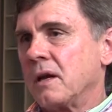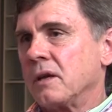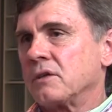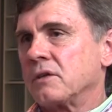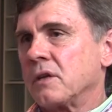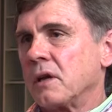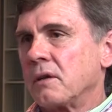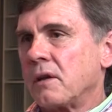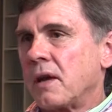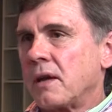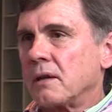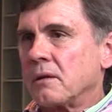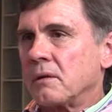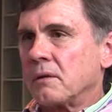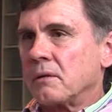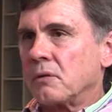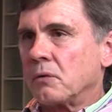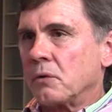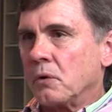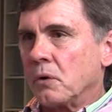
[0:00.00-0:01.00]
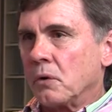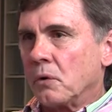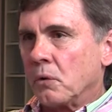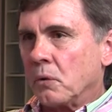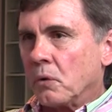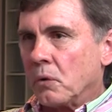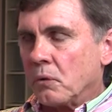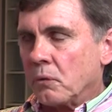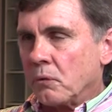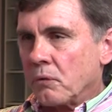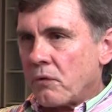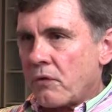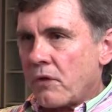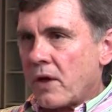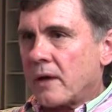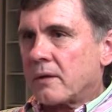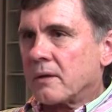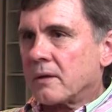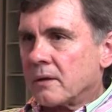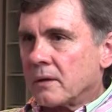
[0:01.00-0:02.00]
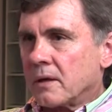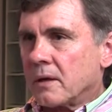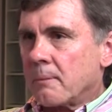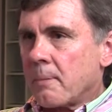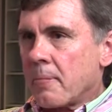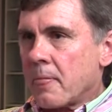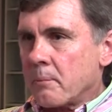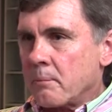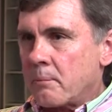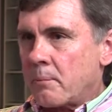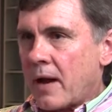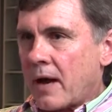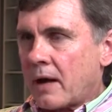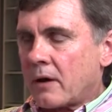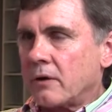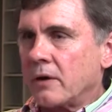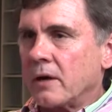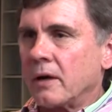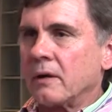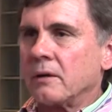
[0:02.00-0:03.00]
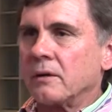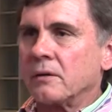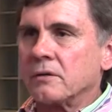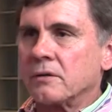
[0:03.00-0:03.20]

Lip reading: So that background